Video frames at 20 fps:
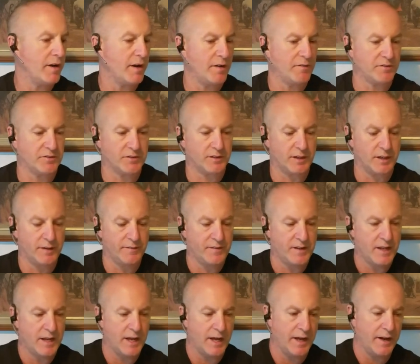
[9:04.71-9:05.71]
obviously,
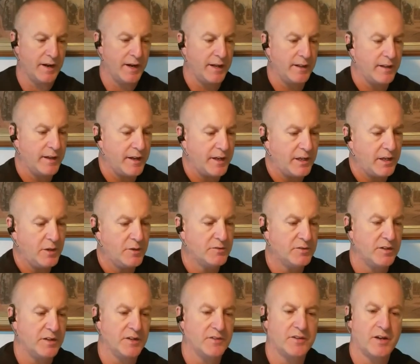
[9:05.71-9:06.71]
and I like
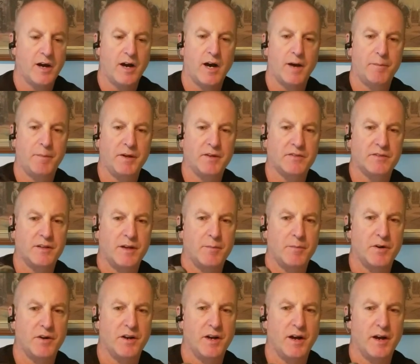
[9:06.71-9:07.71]
using this Hoppy's number
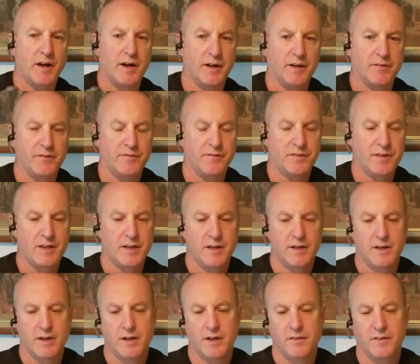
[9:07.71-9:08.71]
9.
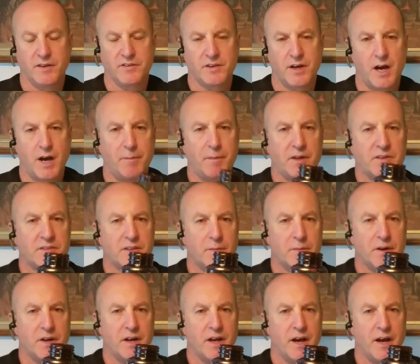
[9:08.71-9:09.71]
This Hoppy's
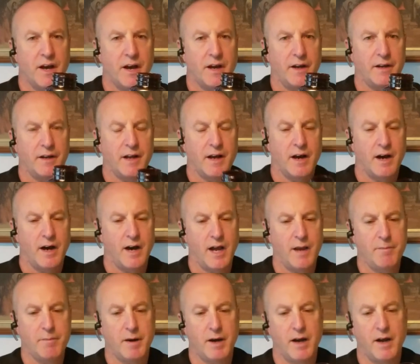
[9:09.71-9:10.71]
number 9, I
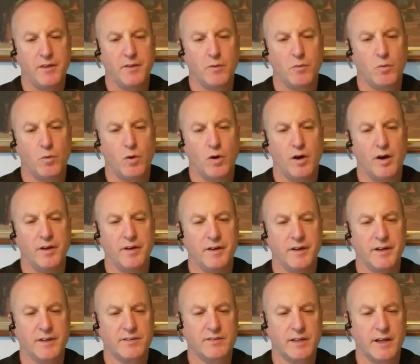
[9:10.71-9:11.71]
buy the one,
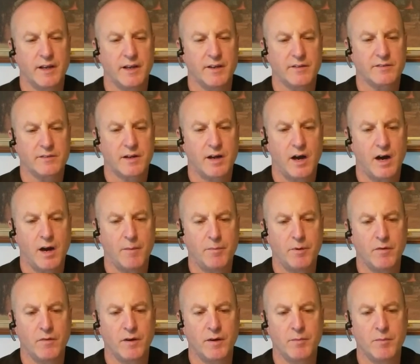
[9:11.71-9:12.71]
it says
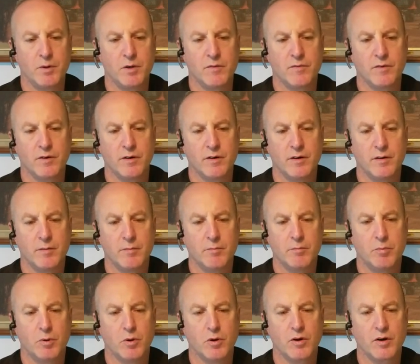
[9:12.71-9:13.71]
copper remover
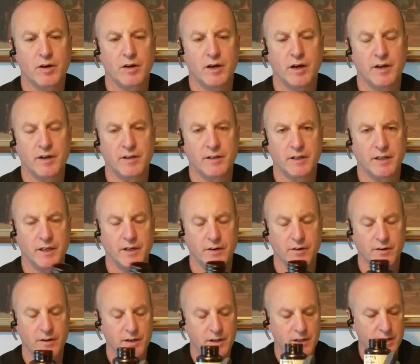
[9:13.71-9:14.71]
board gun
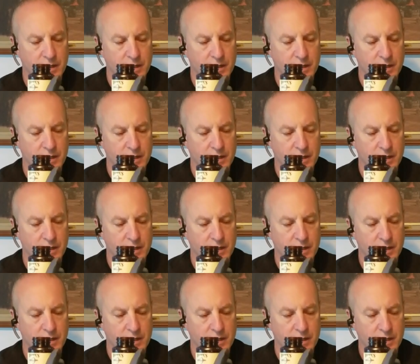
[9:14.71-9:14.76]
cleaner.